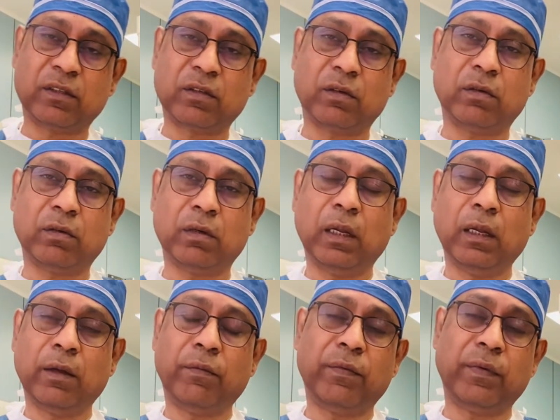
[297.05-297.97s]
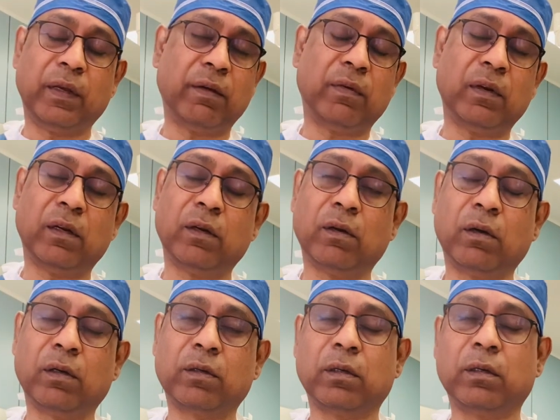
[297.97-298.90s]
So we will
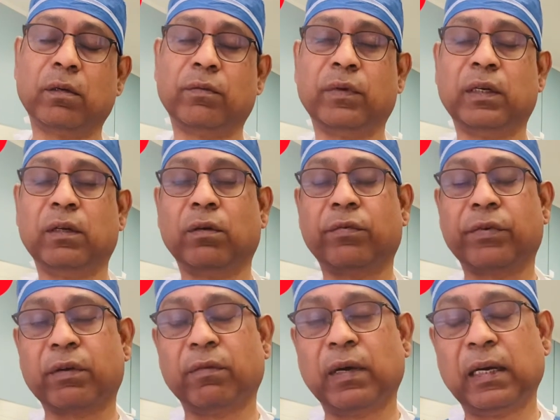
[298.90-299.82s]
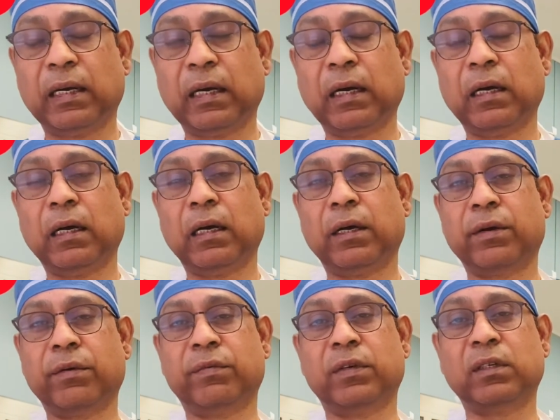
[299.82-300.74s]
not we don't require a
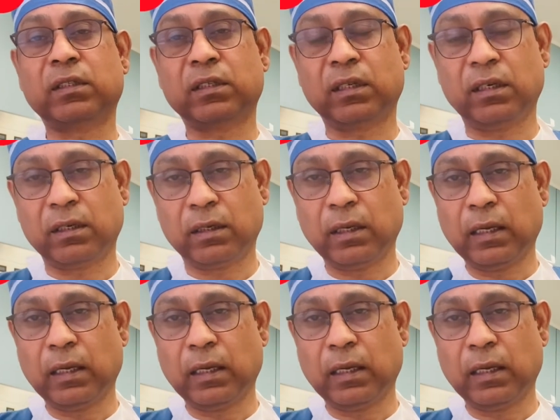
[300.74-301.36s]
reversal